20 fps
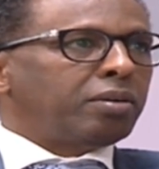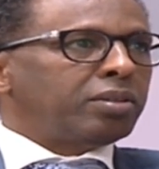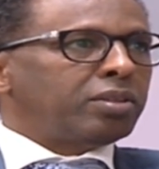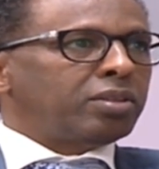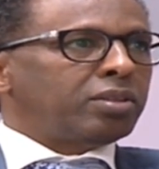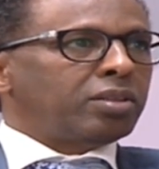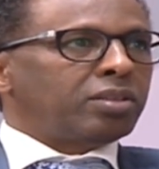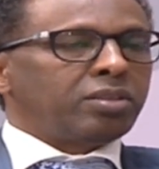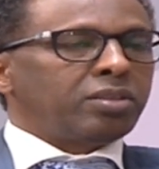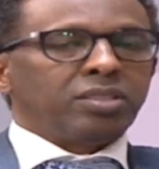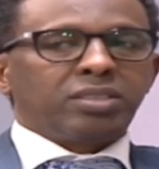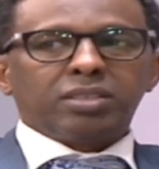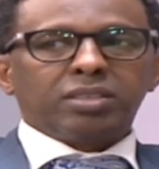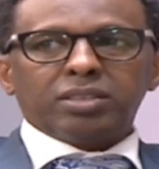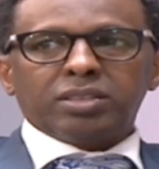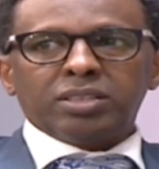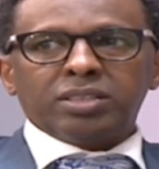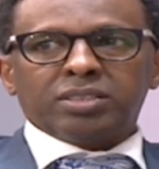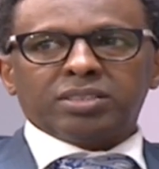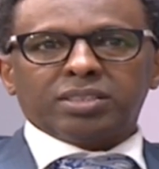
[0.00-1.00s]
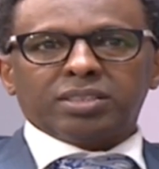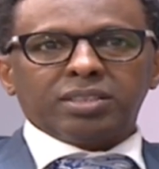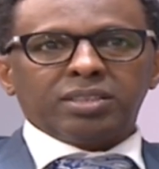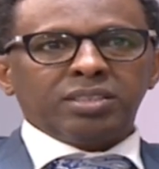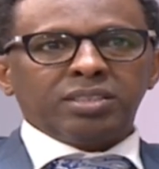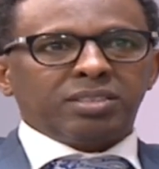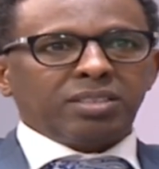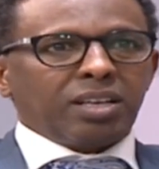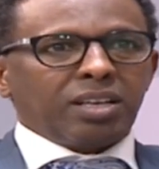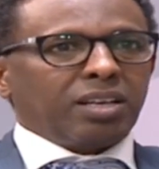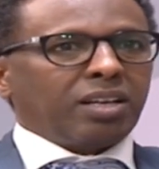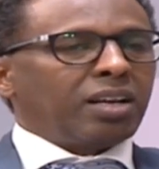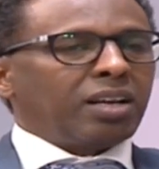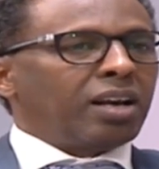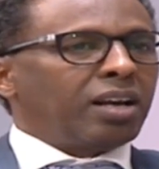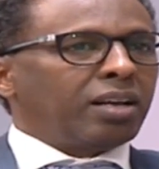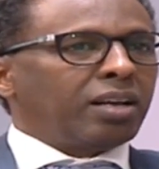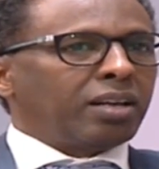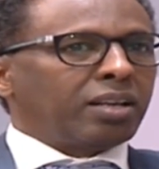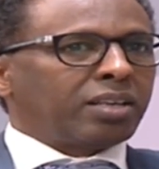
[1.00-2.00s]
this, this, this
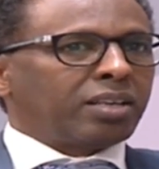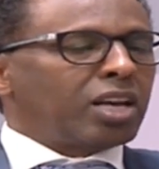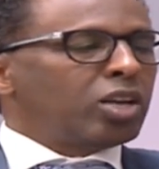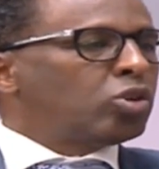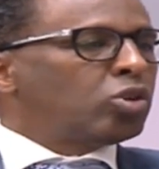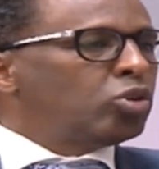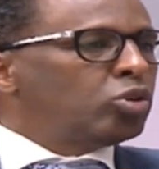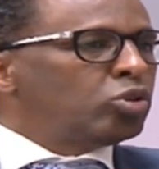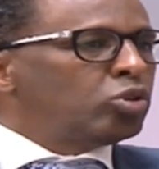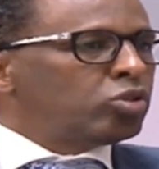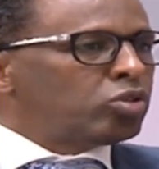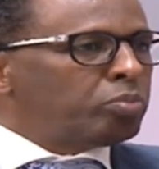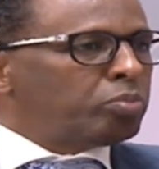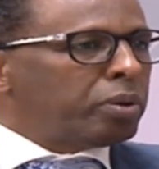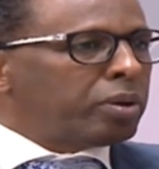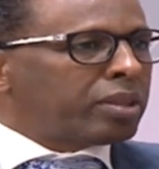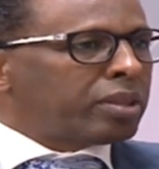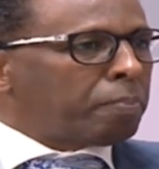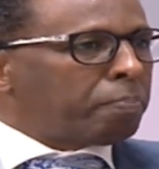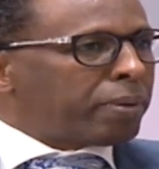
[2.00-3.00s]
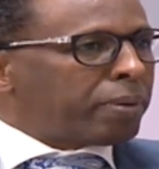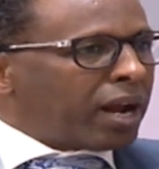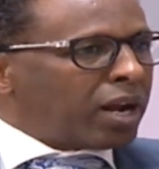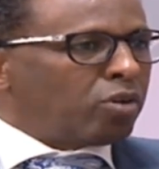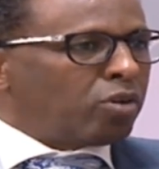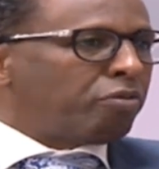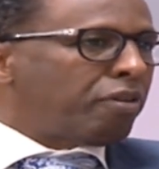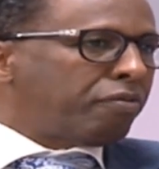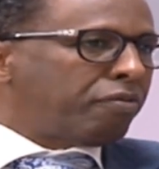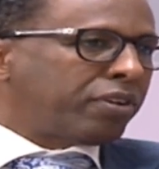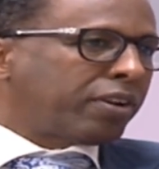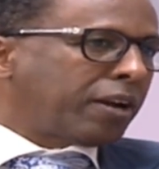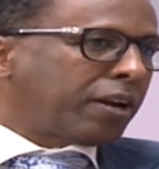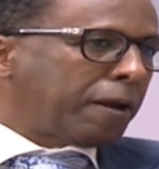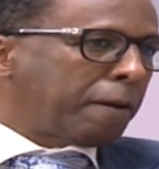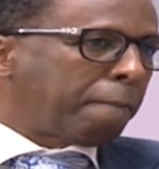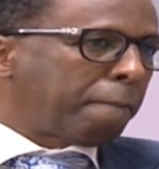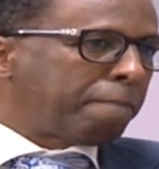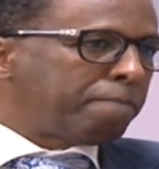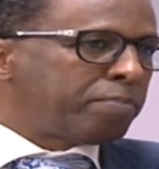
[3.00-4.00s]
uh, KQ used to be the pride of
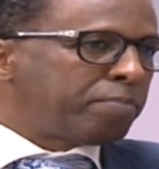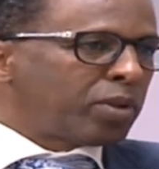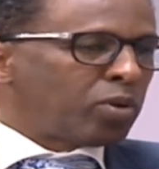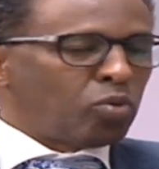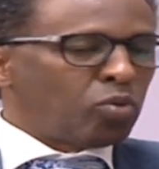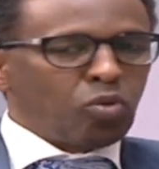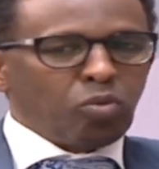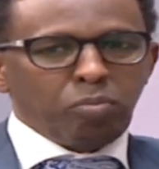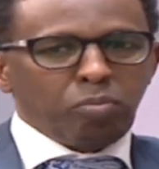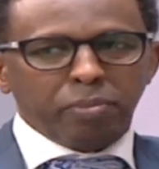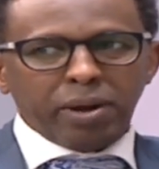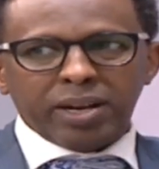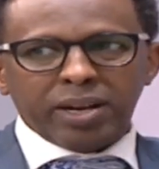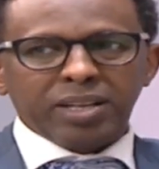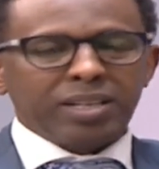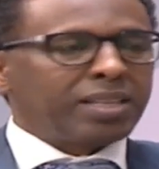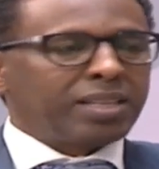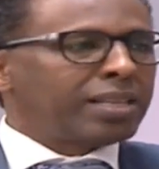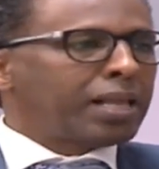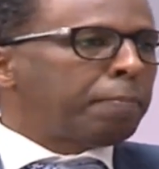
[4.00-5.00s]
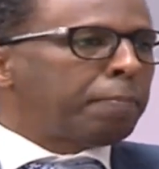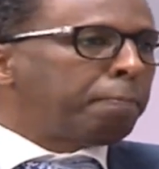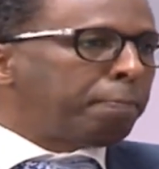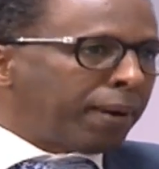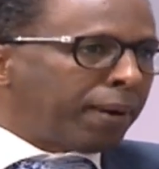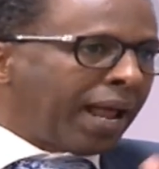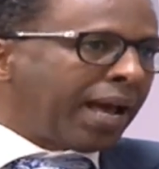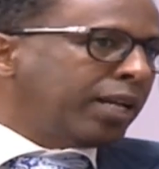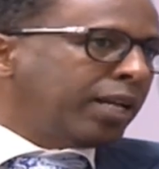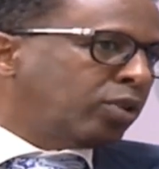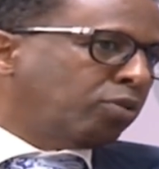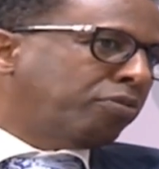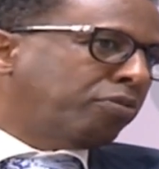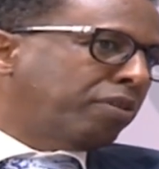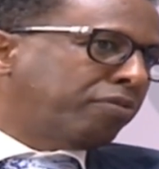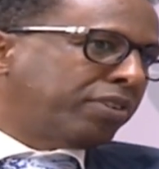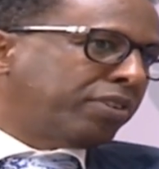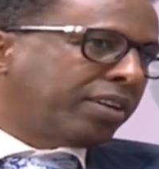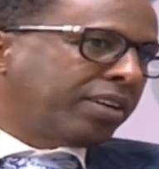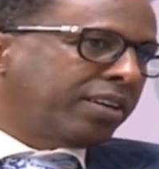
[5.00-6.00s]
Africa. Yeah. Who made it the blight of
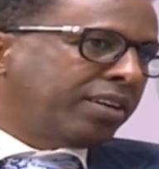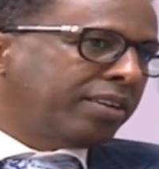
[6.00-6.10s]
Africa?